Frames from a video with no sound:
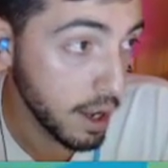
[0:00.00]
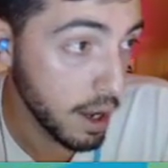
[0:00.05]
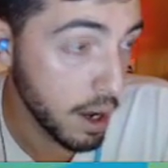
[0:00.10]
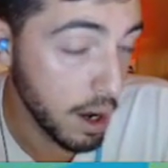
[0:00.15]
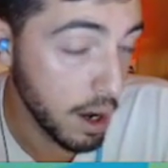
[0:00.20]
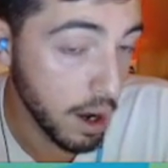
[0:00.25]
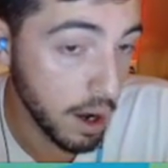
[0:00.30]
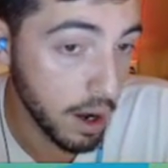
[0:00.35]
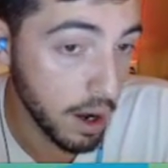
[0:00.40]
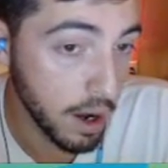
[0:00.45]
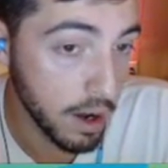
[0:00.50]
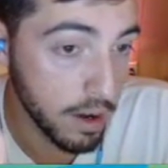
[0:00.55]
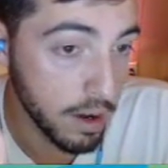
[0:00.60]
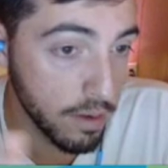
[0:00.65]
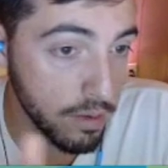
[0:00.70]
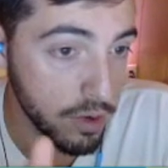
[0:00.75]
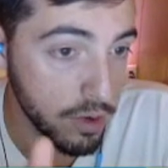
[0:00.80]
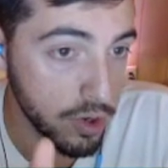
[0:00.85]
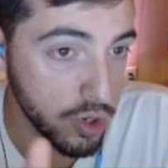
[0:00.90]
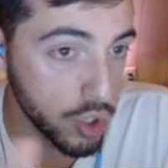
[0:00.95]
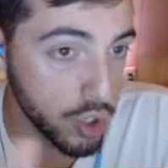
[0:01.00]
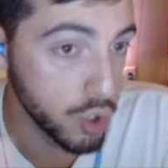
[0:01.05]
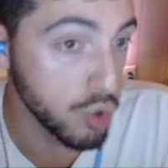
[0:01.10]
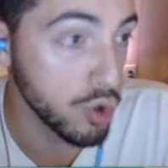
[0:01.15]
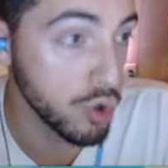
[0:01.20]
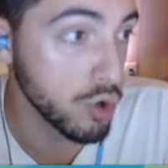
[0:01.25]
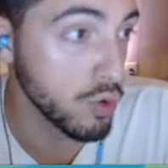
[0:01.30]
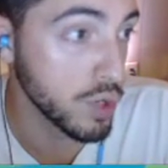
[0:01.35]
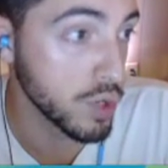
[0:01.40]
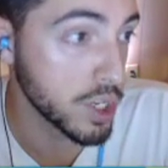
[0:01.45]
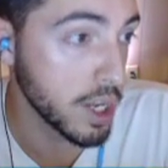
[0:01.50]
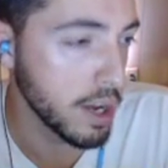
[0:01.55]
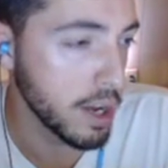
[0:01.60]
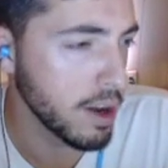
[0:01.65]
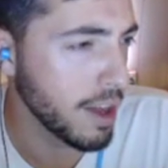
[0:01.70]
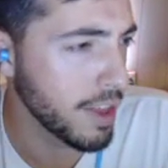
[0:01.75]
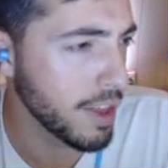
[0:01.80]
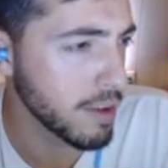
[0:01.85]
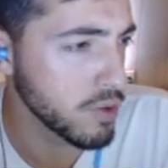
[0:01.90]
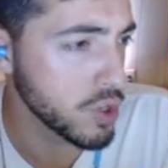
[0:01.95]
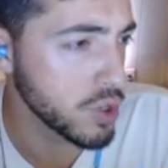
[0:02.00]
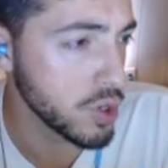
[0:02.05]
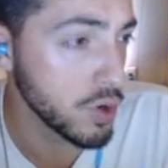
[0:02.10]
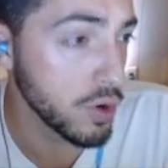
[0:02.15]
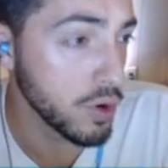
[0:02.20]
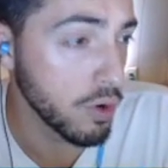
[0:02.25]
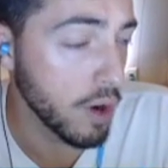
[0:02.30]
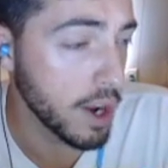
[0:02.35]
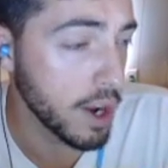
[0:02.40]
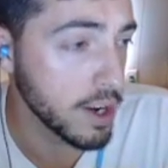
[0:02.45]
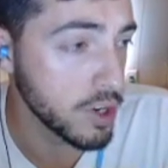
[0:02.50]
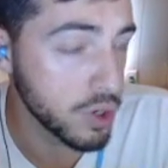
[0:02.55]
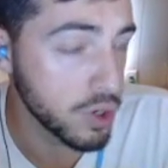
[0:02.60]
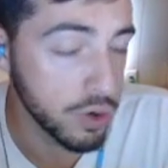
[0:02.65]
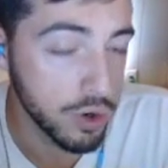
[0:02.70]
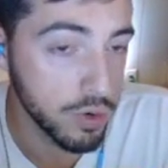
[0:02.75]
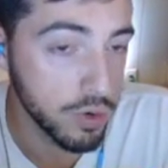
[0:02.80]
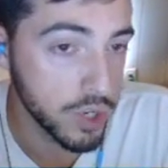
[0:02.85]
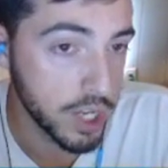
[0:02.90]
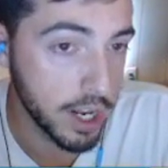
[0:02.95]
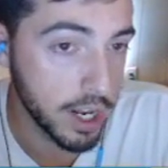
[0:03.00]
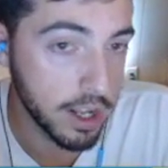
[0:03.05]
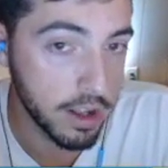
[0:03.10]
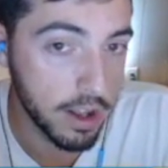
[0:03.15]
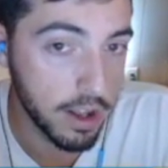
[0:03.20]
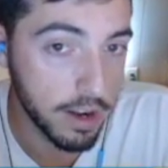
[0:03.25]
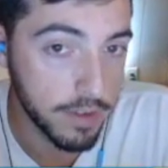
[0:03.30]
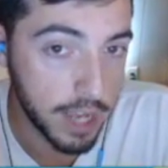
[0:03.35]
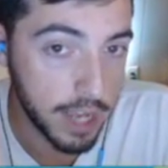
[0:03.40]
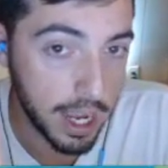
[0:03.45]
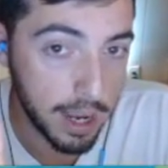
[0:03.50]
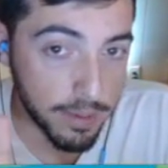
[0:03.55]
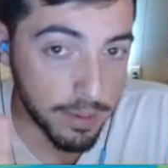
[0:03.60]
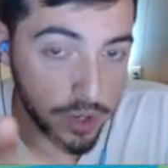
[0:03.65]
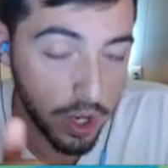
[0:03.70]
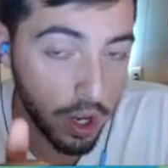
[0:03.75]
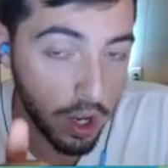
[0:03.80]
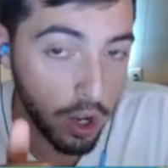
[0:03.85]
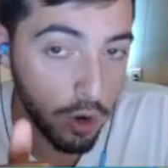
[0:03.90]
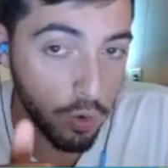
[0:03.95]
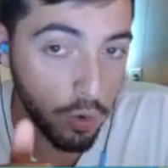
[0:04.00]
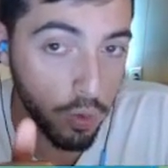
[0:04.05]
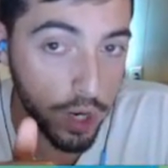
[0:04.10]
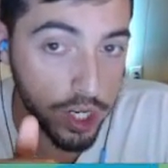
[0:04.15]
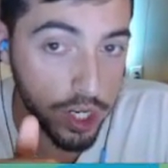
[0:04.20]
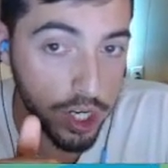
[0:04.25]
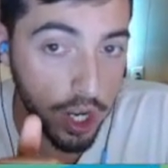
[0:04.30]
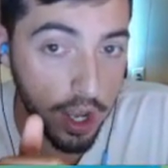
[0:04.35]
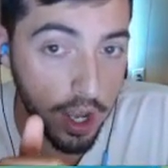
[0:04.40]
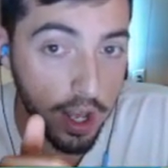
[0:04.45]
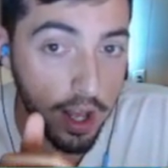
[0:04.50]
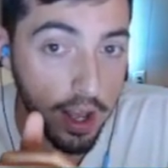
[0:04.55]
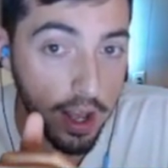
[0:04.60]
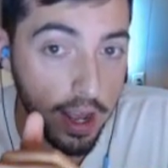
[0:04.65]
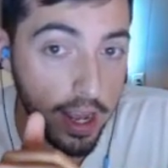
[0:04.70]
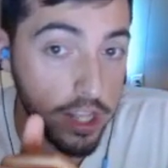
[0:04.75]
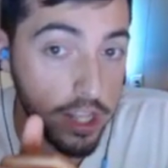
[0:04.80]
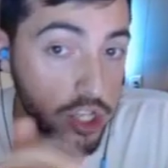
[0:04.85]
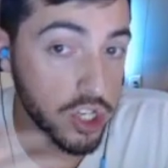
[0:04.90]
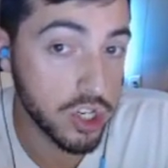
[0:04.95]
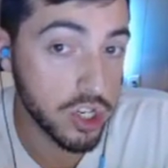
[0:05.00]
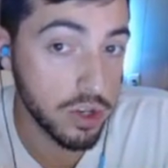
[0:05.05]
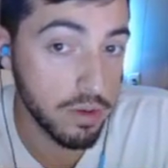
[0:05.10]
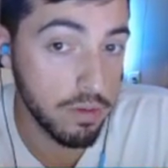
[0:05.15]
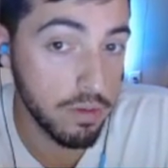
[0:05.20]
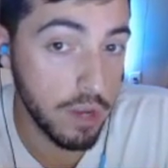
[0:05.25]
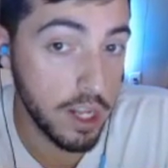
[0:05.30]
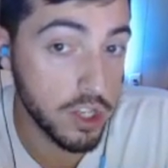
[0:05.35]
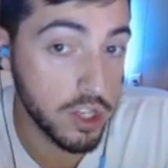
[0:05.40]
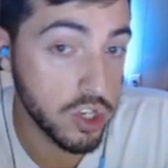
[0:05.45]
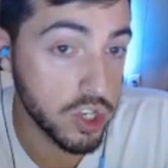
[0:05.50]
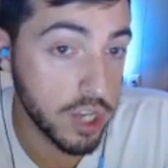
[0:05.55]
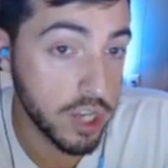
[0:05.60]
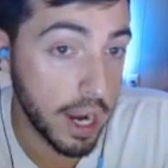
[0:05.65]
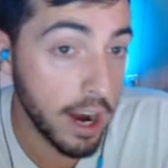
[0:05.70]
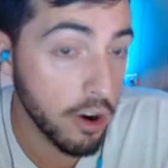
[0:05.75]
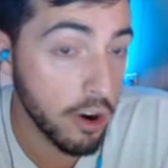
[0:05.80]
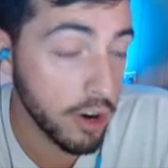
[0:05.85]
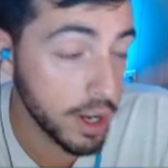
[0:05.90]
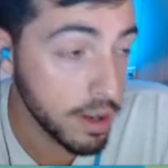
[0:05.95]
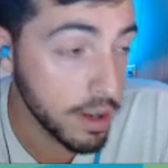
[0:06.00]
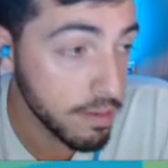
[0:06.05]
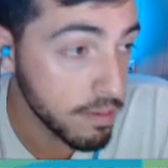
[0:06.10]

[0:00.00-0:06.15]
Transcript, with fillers: Uh, Dudu was... Get, I think it was Dudu, right? Dudu was getting a lot of games, which... It's it's scary